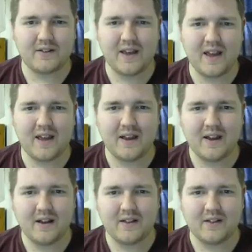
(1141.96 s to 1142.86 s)
Say
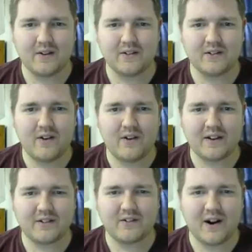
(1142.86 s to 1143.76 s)
there was no
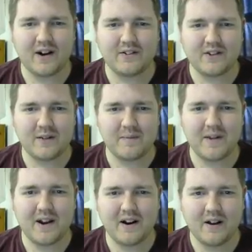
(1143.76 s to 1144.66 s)
x squared term
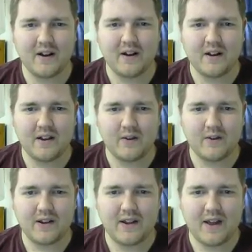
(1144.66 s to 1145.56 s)
here, you
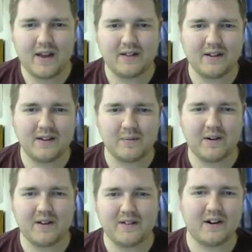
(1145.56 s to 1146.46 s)
would need to
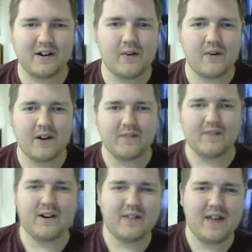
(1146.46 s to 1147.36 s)
put a 0 in
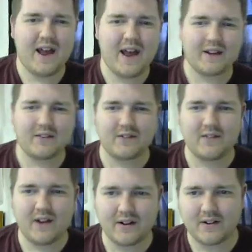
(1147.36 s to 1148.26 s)
for that x
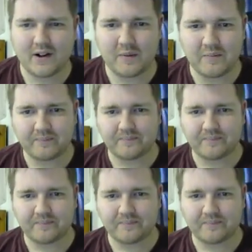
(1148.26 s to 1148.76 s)
squared term.